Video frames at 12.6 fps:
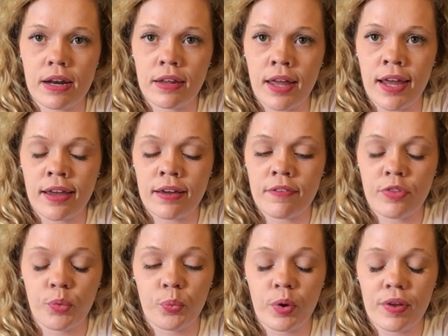like
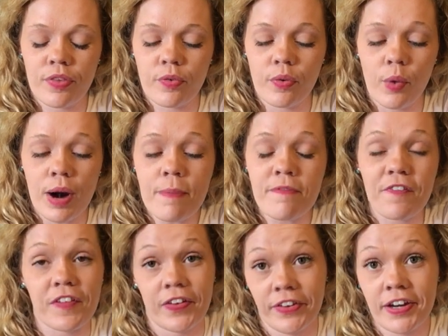what I'm
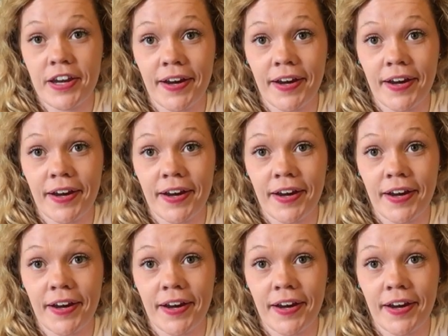feeling